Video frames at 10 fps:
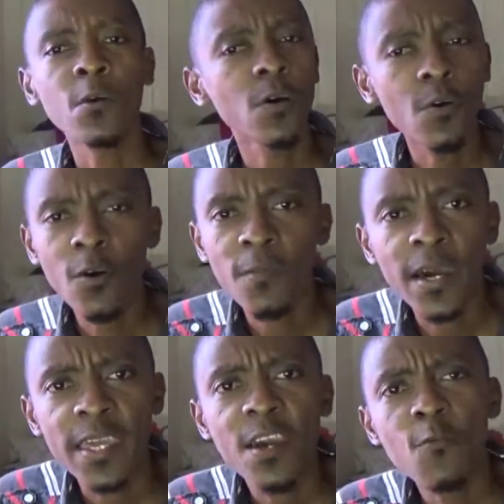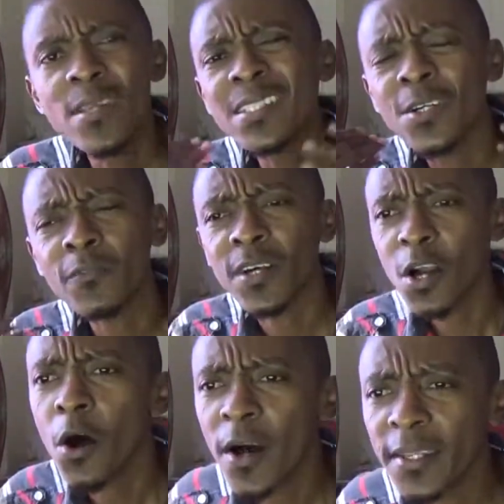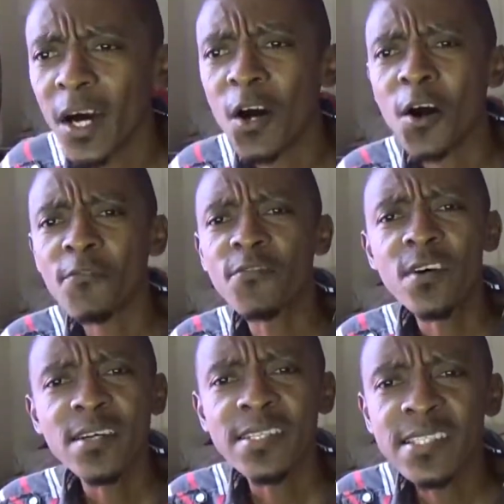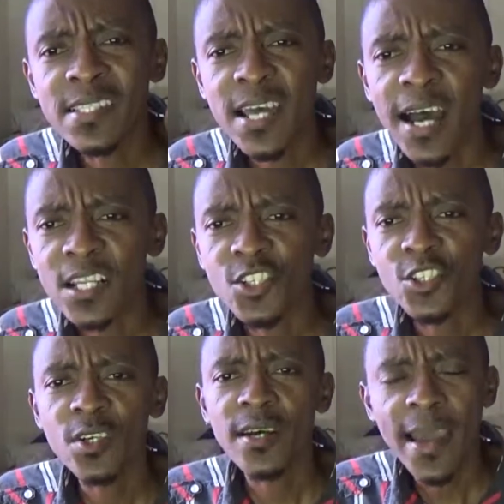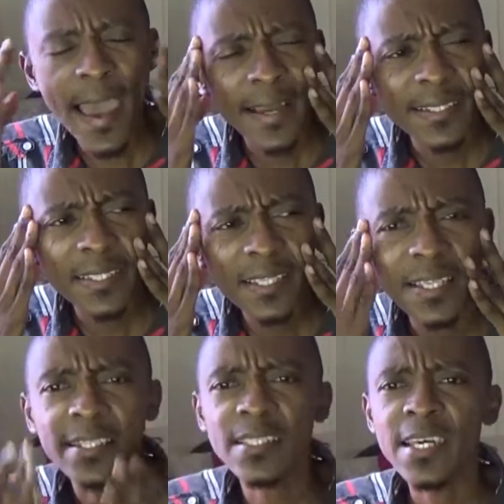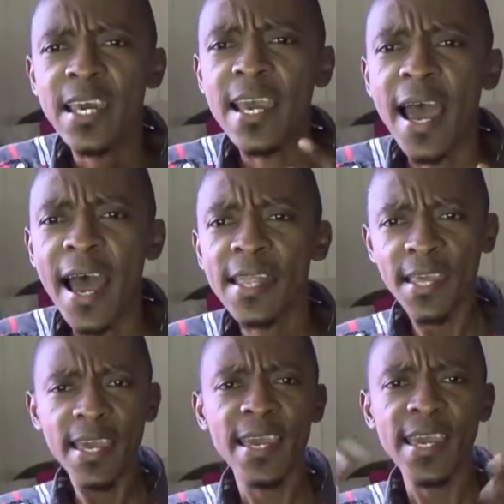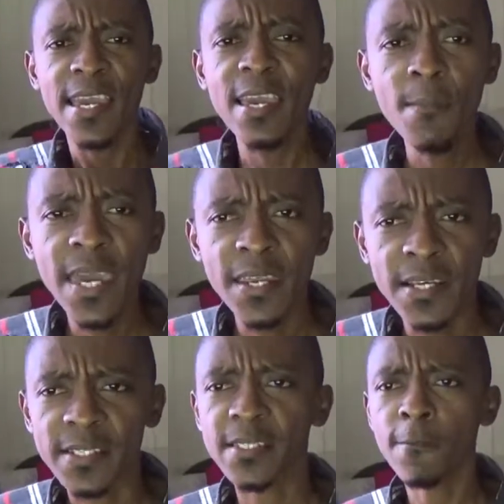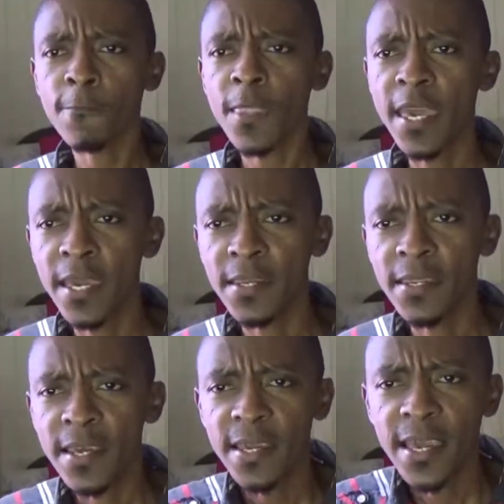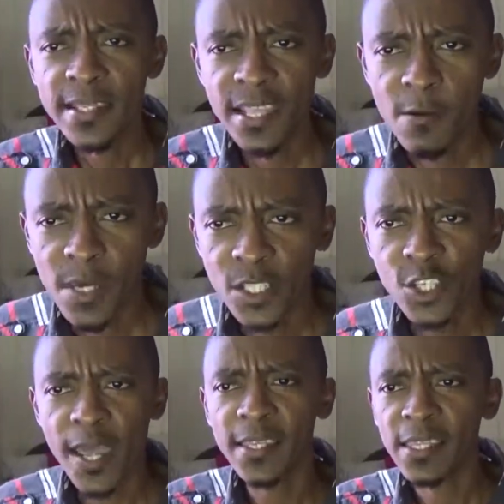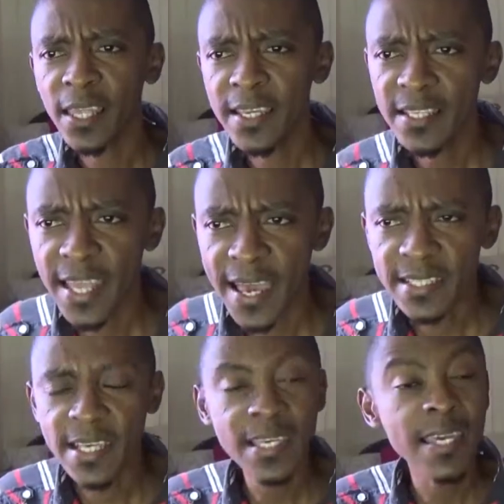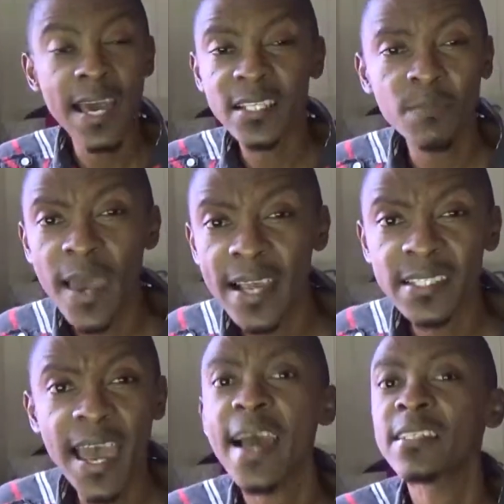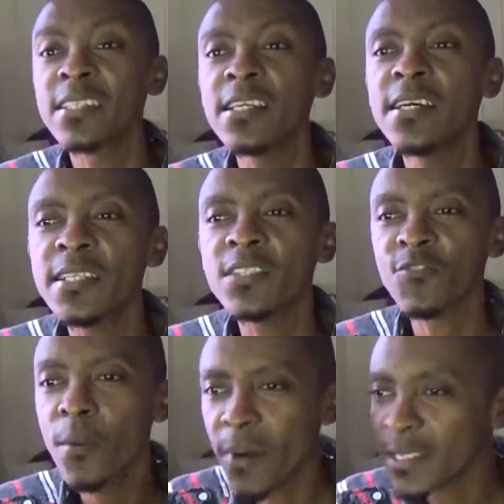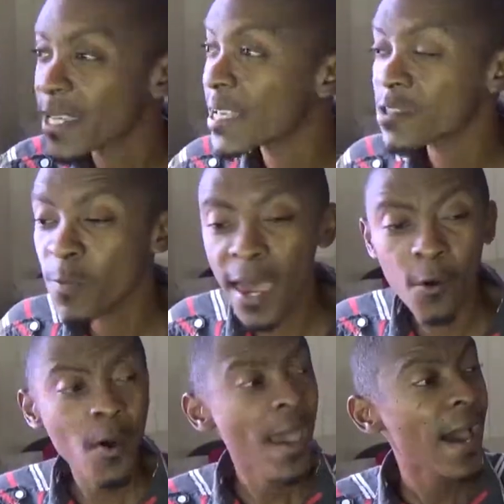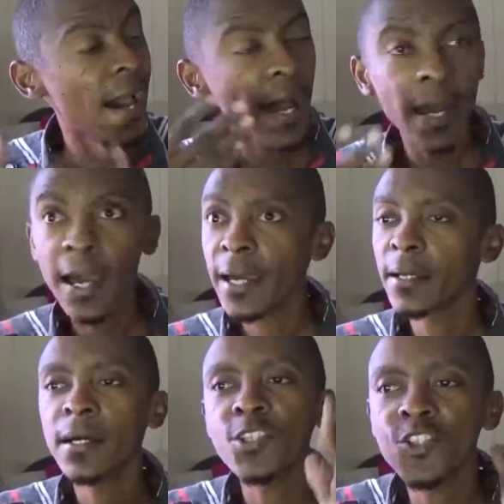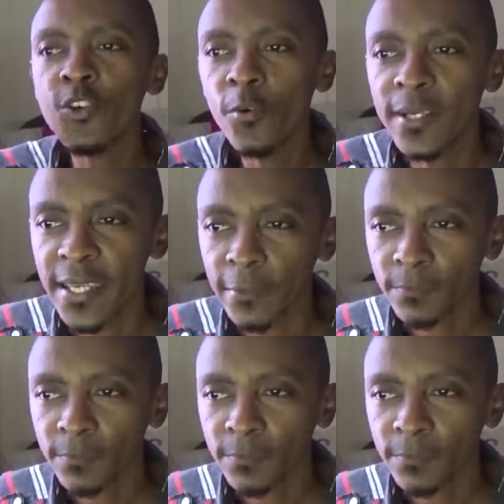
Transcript: Oh my, we serve a God of such excellence, and he made us in his image and likeness, and he expects excellence from us as well. Surely,